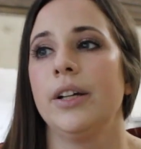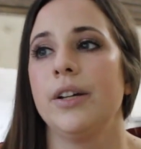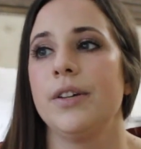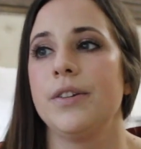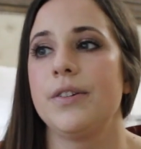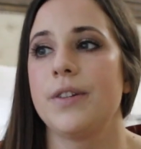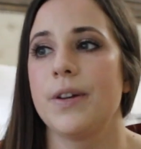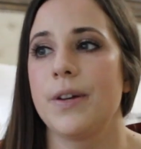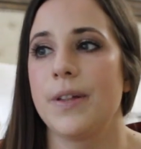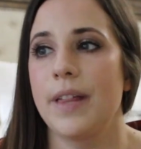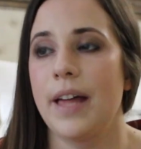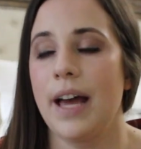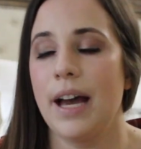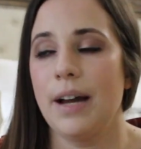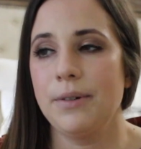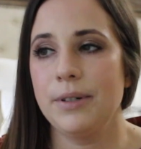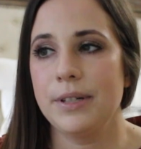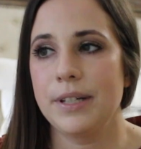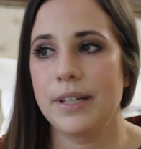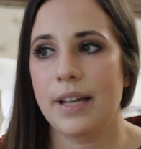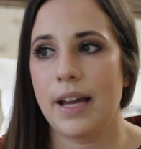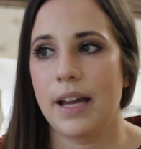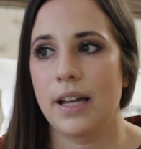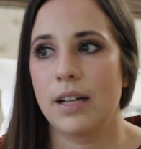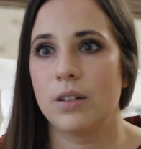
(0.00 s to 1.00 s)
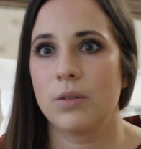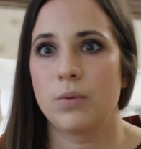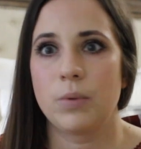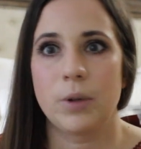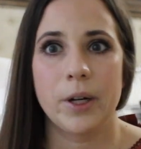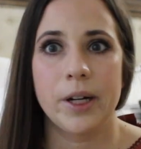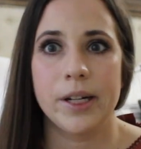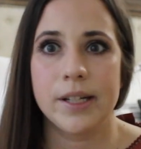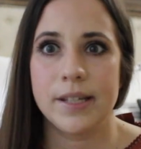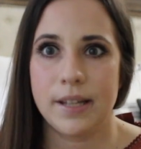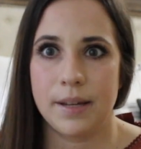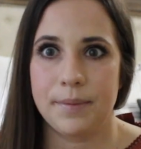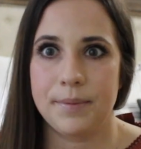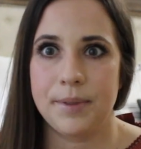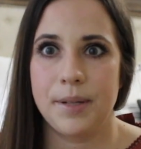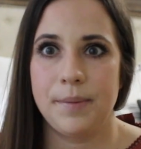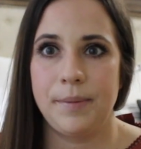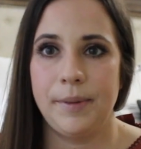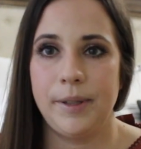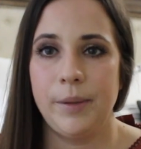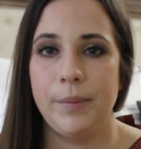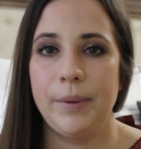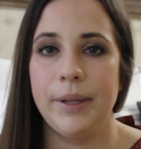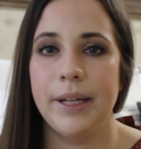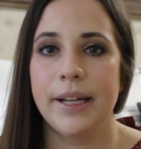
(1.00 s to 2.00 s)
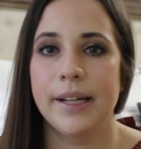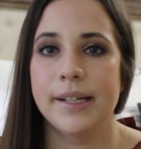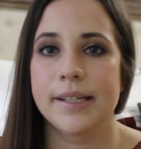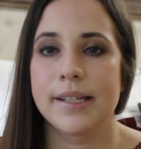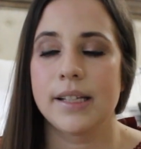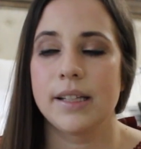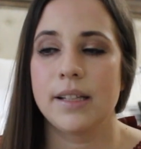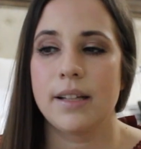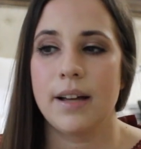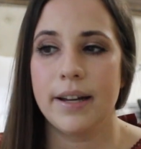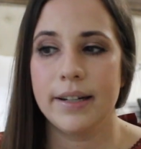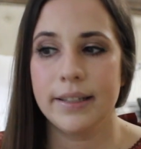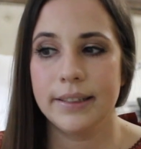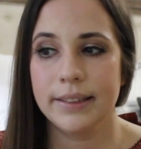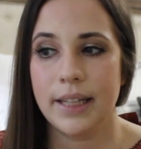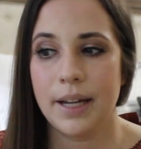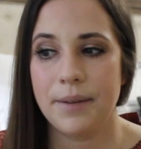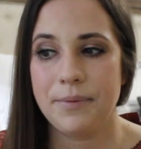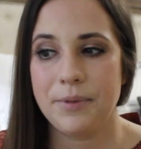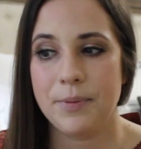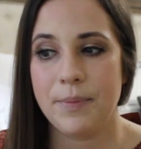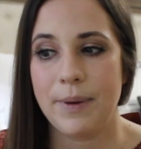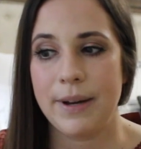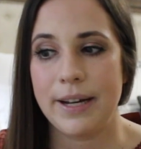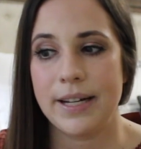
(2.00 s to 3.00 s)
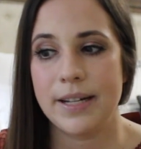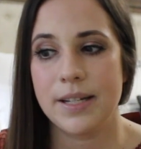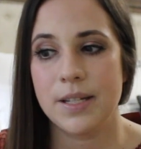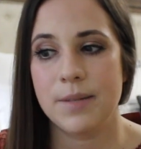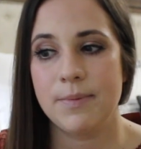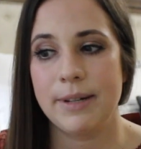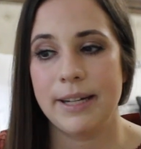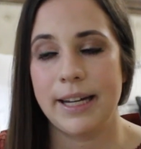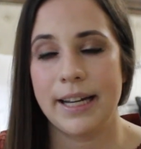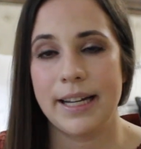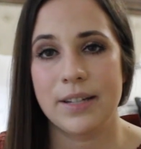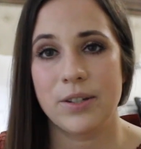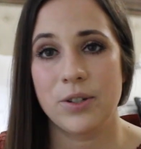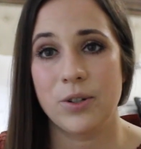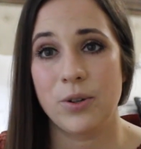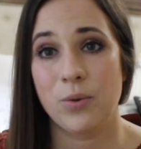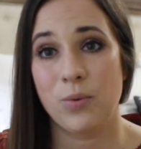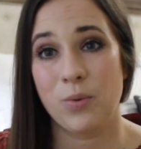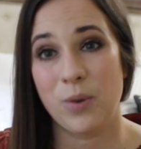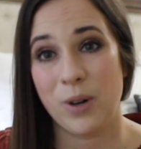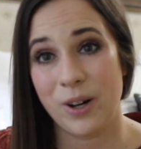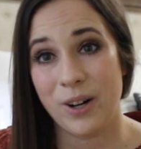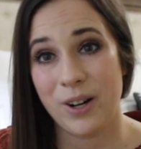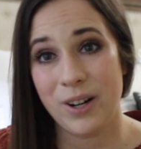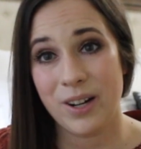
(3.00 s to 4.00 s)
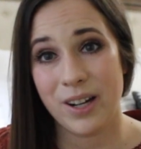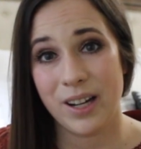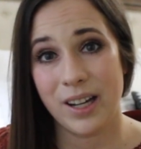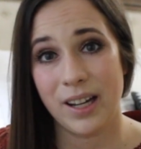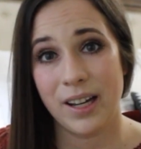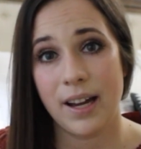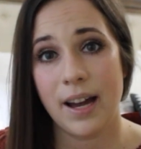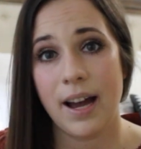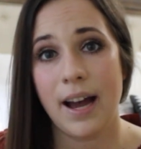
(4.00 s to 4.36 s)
So that was kind of worrisome to me because a lot of times my husband has to work.